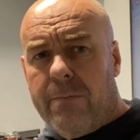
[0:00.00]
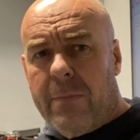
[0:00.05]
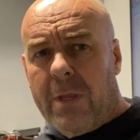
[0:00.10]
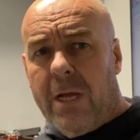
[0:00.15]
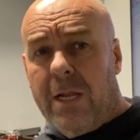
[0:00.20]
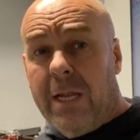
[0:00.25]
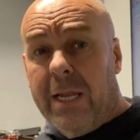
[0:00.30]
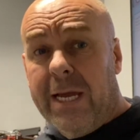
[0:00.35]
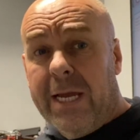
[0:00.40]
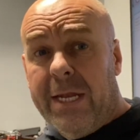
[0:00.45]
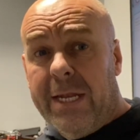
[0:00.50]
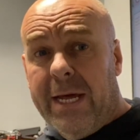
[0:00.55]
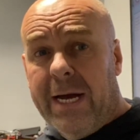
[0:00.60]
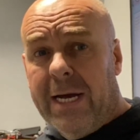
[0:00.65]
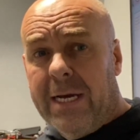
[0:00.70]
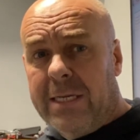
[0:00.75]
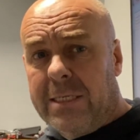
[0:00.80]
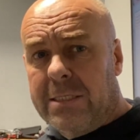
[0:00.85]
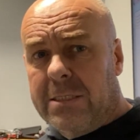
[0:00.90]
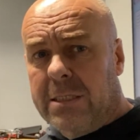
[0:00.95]
late
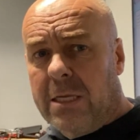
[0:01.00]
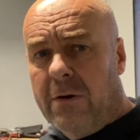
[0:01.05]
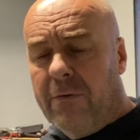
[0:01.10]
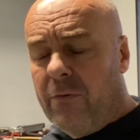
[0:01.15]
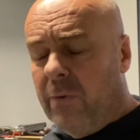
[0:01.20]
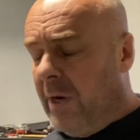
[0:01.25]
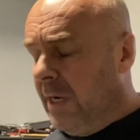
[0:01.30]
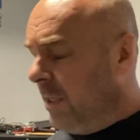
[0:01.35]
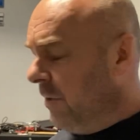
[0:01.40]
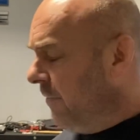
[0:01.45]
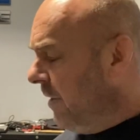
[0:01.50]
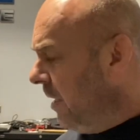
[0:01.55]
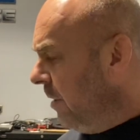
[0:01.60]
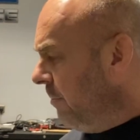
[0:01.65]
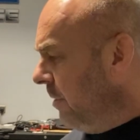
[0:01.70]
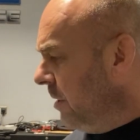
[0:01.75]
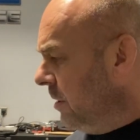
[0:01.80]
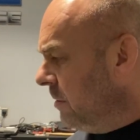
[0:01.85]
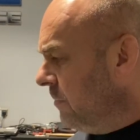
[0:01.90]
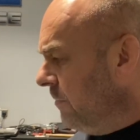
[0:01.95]
night software
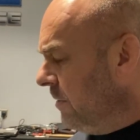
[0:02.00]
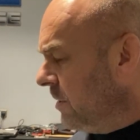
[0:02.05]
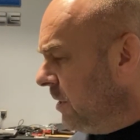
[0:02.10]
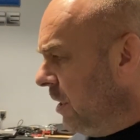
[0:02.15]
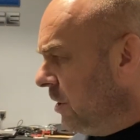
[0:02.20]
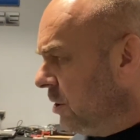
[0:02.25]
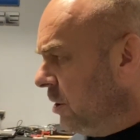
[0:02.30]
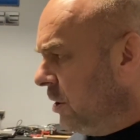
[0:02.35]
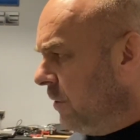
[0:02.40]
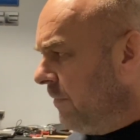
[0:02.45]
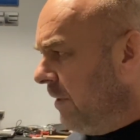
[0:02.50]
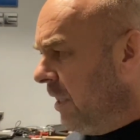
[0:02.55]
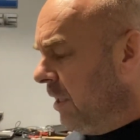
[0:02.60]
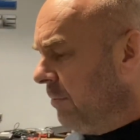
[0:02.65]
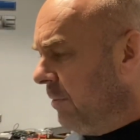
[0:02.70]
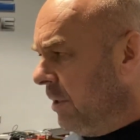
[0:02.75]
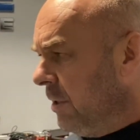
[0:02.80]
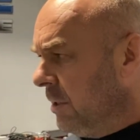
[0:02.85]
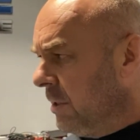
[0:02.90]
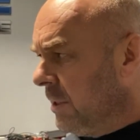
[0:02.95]
development, research and
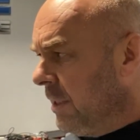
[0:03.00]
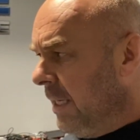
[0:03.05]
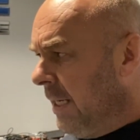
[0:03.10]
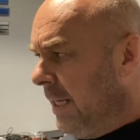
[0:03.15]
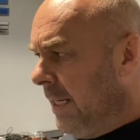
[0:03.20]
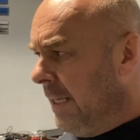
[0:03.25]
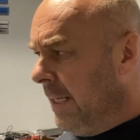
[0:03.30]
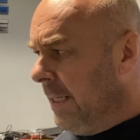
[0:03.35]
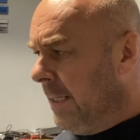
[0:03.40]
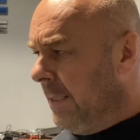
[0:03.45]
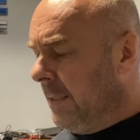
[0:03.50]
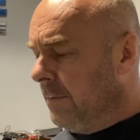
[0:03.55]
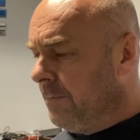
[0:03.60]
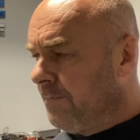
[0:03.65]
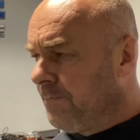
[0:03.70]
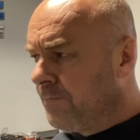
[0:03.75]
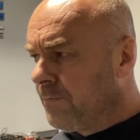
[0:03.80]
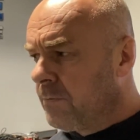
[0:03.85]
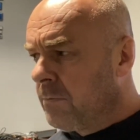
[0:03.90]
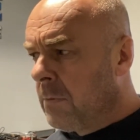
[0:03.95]
development.
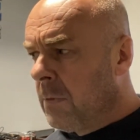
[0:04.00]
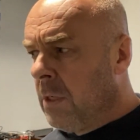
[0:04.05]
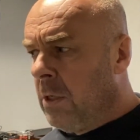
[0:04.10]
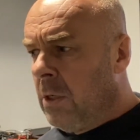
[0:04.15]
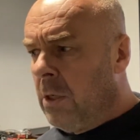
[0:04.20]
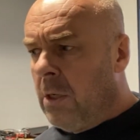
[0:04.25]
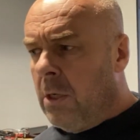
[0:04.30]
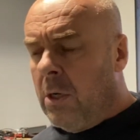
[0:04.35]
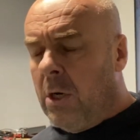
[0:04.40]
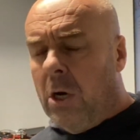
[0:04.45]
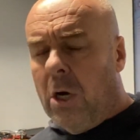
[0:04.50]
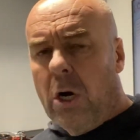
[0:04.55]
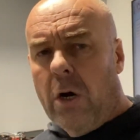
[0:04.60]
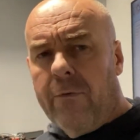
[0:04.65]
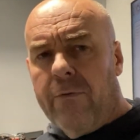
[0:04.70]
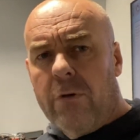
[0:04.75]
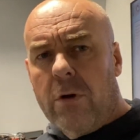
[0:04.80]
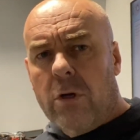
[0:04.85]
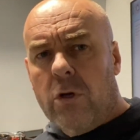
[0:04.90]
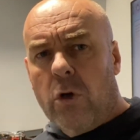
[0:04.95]

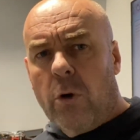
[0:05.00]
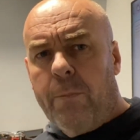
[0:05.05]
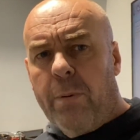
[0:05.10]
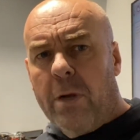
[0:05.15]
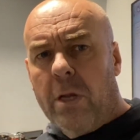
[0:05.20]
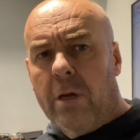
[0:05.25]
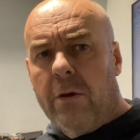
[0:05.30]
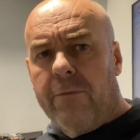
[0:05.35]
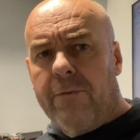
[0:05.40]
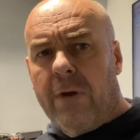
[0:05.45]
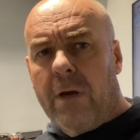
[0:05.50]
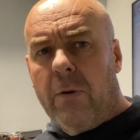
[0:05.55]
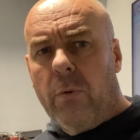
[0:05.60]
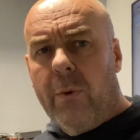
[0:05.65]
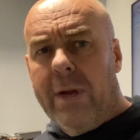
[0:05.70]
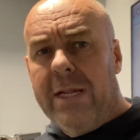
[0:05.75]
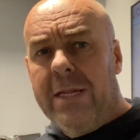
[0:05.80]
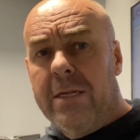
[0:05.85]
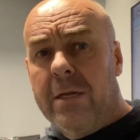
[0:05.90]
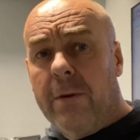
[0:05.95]
Over a couple of
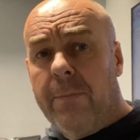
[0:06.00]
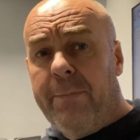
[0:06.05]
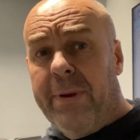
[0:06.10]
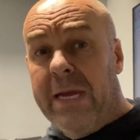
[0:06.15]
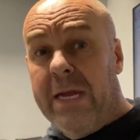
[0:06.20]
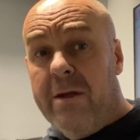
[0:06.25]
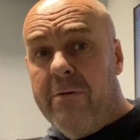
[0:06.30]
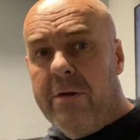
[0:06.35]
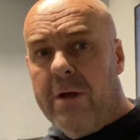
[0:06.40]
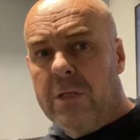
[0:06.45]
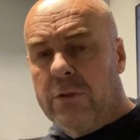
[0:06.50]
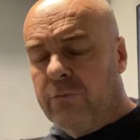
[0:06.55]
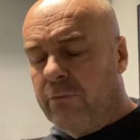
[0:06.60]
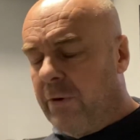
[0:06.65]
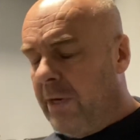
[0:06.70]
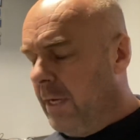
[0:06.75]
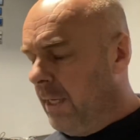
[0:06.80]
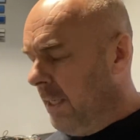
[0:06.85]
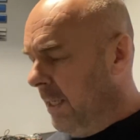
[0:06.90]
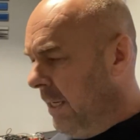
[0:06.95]
winter periods
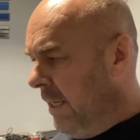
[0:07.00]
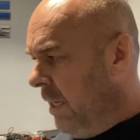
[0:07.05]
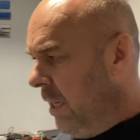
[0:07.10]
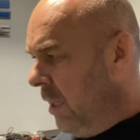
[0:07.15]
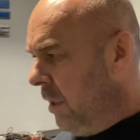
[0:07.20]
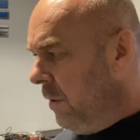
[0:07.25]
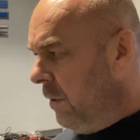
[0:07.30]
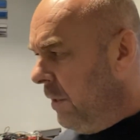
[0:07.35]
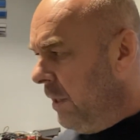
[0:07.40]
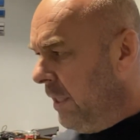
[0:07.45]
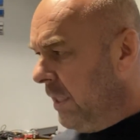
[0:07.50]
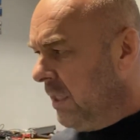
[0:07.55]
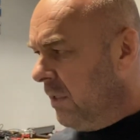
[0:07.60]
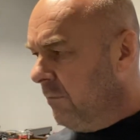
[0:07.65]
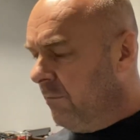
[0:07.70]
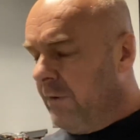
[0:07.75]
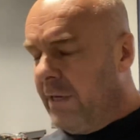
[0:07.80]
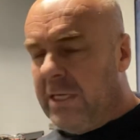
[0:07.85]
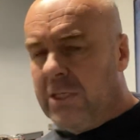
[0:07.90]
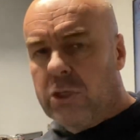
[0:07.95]
really on the
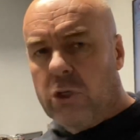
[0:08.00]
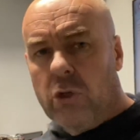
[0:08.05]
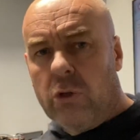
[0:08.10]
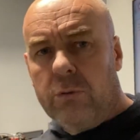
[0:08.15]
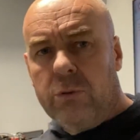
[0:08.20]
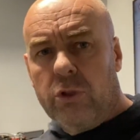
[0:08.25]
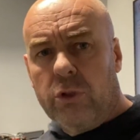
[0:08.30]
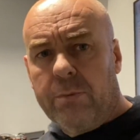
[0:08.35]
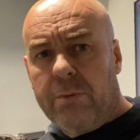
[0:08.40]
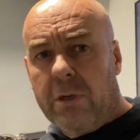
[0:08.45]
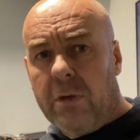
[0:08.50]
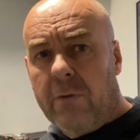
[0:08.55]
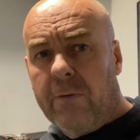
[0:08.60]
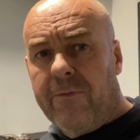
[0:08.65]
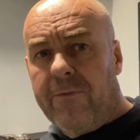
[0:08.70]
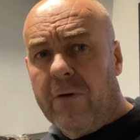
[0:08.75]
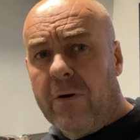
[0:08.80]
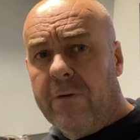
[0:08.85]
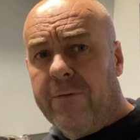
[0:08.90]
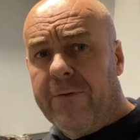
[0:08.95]

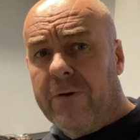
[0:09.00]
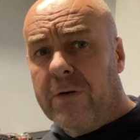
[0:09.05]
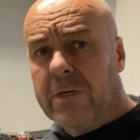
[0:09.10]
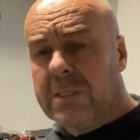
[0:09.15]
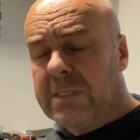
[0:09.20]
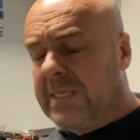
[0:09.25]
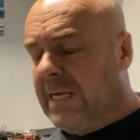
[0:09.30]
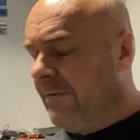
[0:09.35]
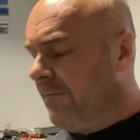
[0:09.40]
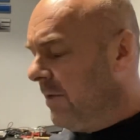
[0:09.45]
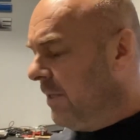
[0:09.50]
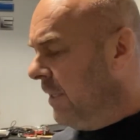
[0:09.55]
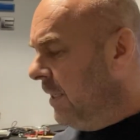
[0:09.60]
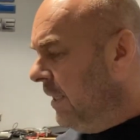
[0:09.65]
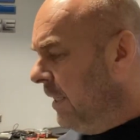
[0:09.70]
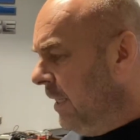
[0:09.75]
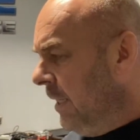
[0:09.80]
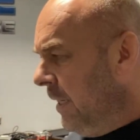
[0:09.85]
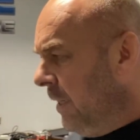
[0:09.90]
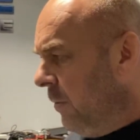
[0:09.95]
W447,
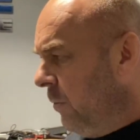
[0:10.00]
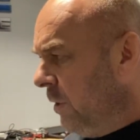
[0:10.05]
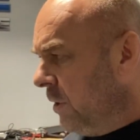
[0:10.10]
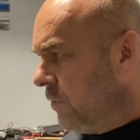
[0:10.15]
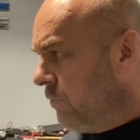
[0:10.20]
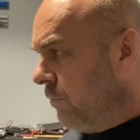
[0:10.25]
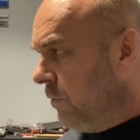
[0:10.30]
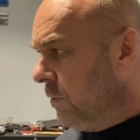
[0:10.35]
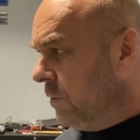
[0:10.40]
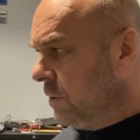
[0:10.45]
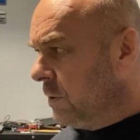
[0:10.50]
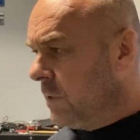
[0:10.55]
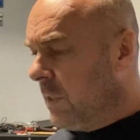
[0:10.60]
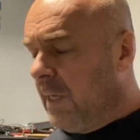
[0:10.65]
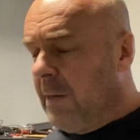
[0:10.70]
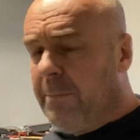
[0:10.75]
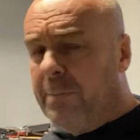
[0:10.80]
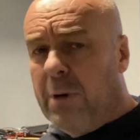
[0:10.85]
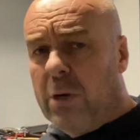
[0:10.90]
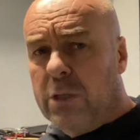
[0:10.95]
which runs
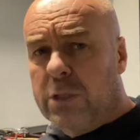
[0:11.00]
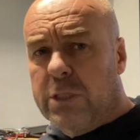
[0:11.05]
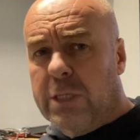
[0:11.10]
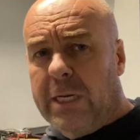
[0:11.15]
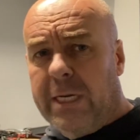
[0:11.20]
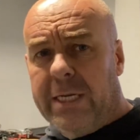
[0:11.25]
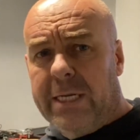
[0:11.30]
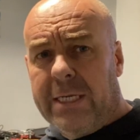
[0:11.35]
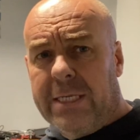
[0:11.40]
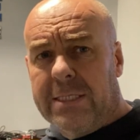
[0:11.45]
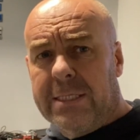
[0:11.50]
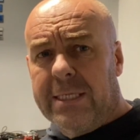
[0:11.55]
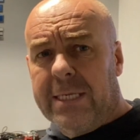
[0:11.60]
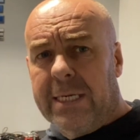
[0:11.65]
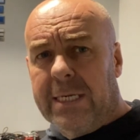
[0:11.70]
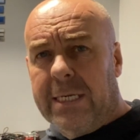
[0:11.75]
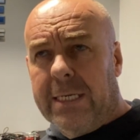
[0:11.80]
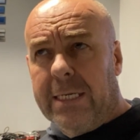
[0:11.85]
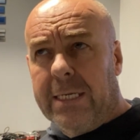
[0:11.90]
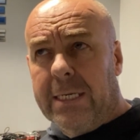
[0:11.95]
a Bosch
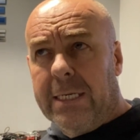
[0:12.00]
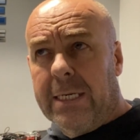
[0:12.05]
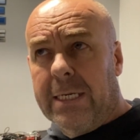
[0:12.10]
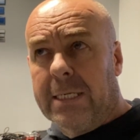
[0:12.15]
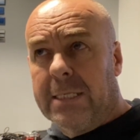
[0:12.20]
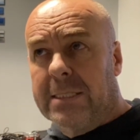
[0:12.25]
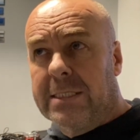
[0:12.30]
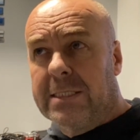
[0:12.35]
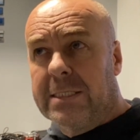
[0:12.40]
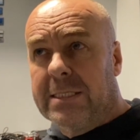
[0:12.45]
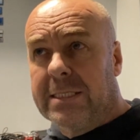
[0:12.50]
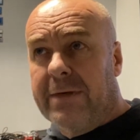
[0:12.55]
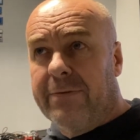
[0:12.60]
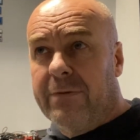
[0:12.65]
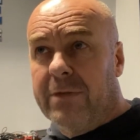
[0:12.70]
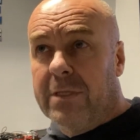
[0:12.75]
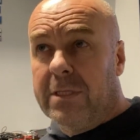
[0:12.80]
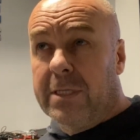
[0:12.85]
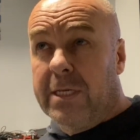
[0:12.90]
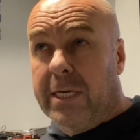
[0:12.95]

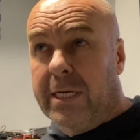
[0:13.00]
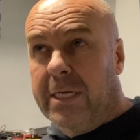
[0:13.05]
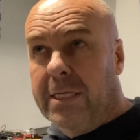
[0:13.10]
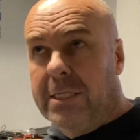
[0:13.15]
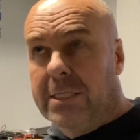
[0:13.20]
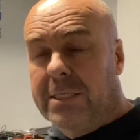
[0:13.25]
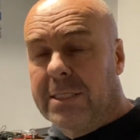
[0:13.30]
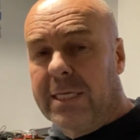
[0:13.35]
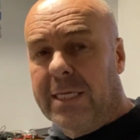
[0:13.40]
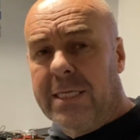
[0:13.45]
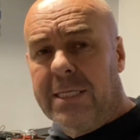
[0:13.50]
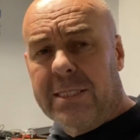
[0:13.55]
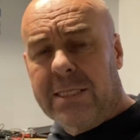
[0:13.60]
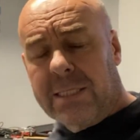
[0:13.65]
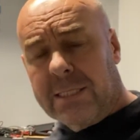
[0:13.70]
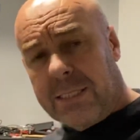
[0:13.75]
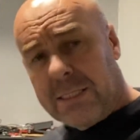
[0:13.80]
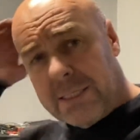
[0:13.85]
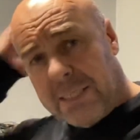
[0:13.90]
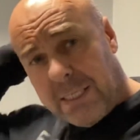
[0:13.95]

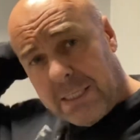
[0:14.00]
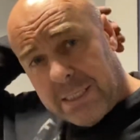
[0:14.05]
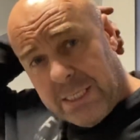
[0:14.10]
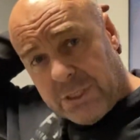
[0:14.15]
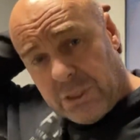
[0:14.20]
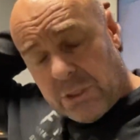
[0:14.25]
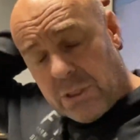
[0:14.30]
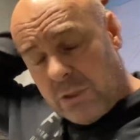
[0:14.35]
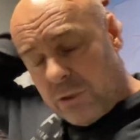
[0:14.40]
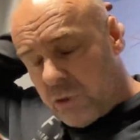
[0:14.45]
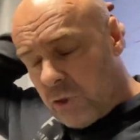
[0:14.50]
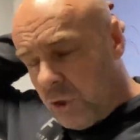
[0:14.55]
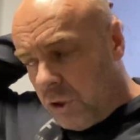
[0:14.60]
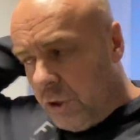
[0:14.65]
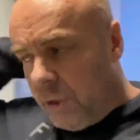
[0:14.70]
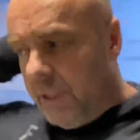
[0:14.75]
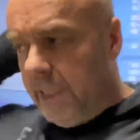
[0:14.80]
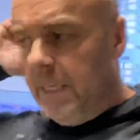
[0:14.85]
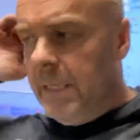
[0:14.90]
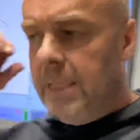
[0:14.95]
EDC17C66 engine control
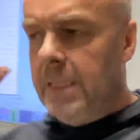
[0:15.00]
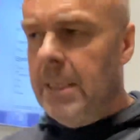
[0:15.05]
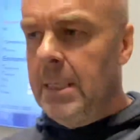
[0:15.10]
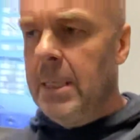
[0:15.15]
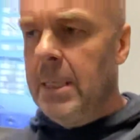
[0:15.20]
unit.